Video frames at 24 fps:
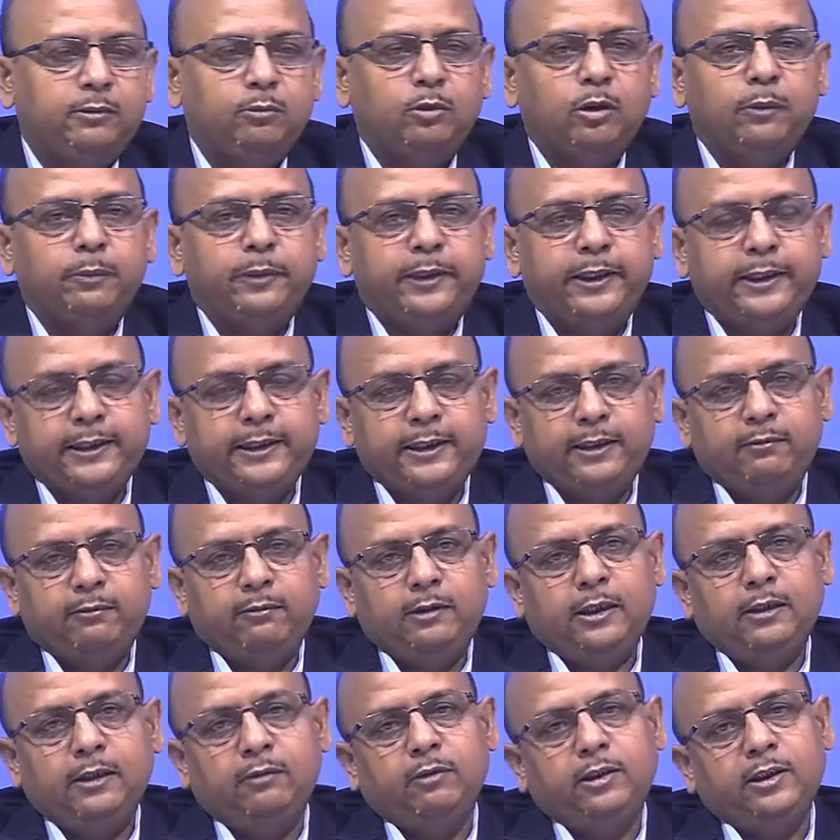more predictive
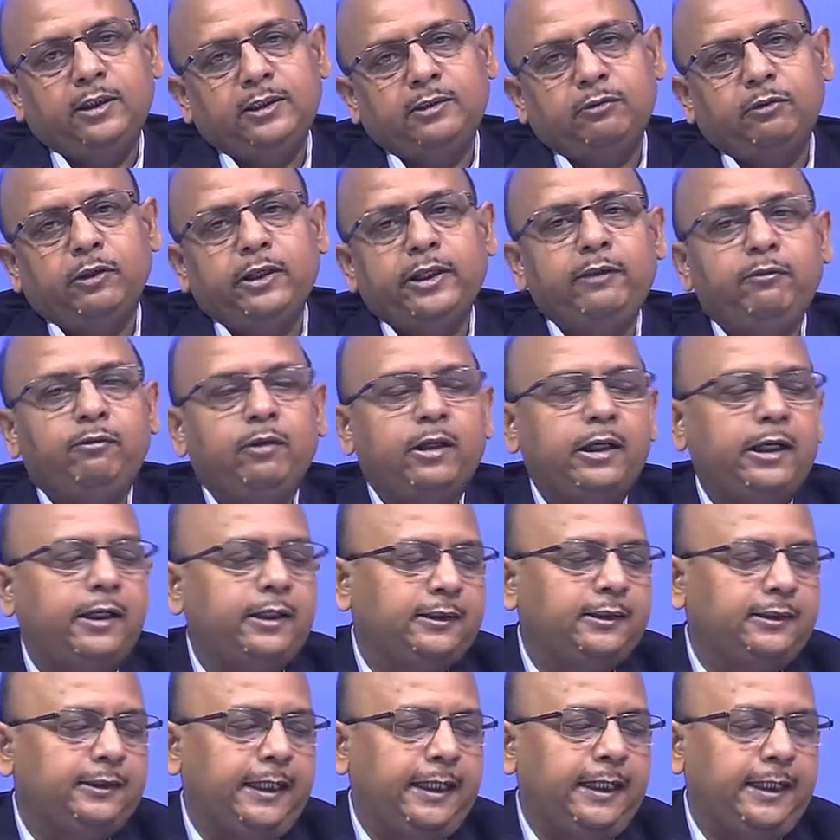and one is only for
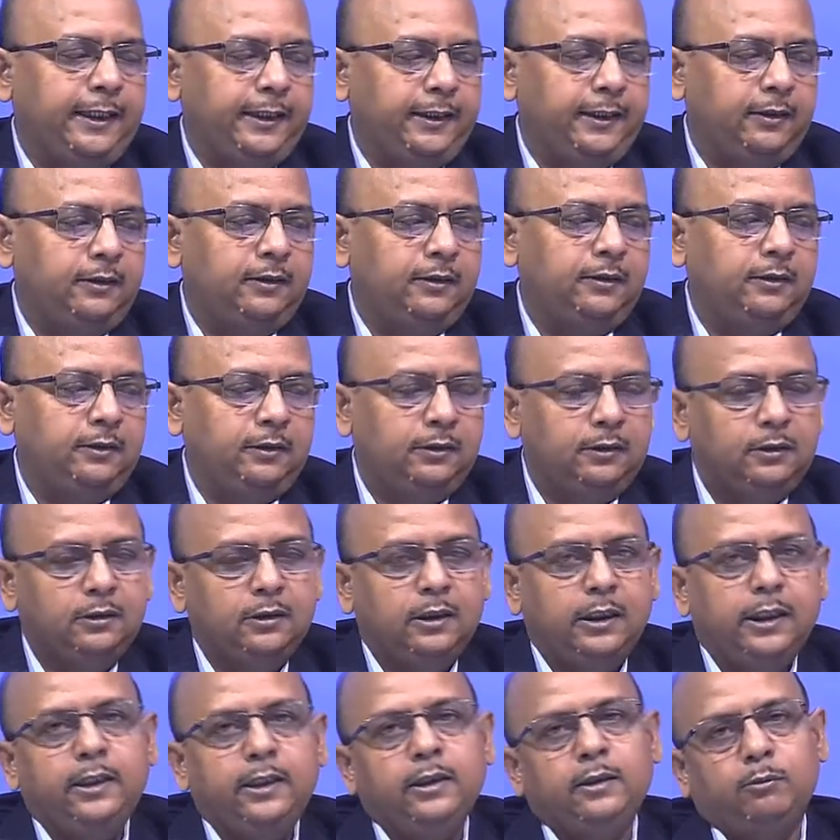understanding
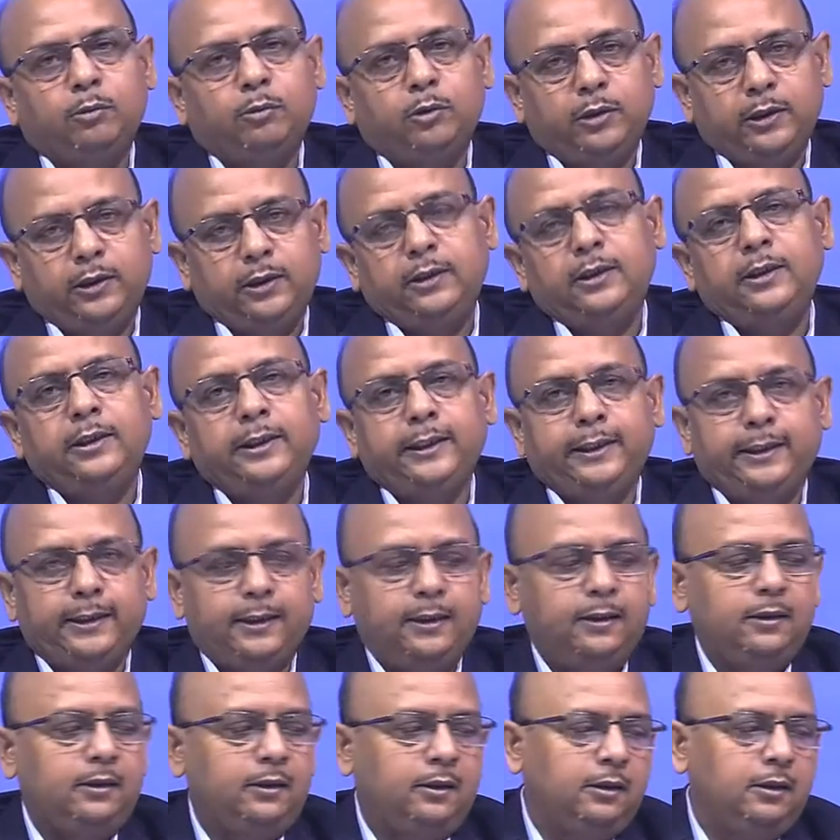and reporting the data,
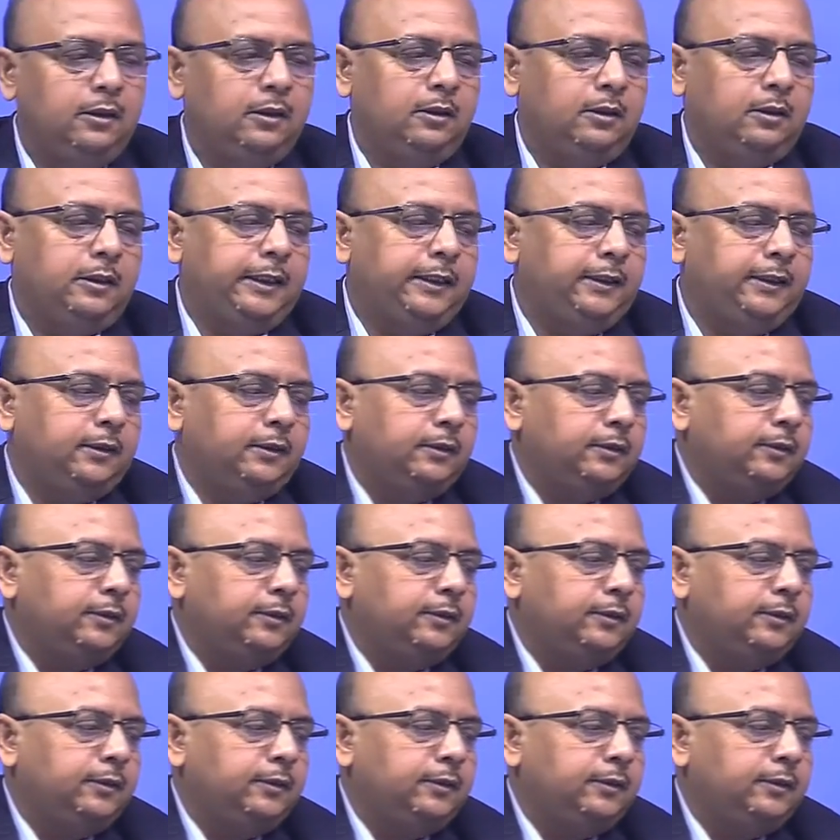right.